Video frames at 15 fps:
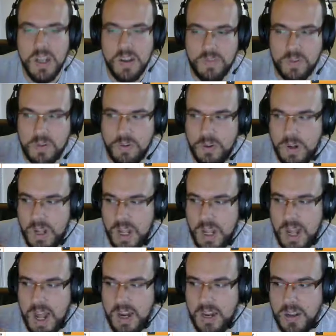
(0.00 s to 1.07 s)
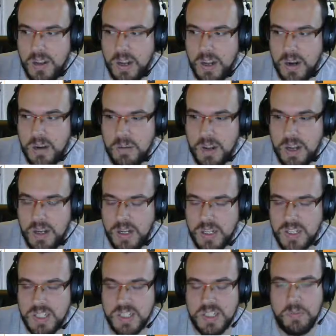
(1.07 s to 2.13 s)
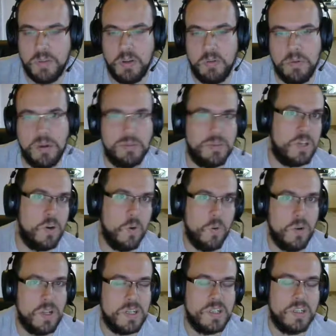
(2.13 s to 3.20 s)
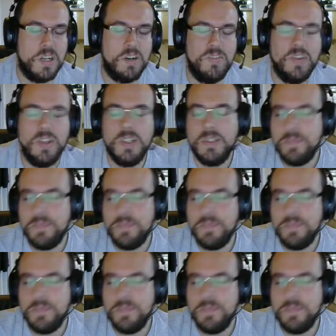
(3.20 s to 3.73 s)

for and a system that will be able to cool itself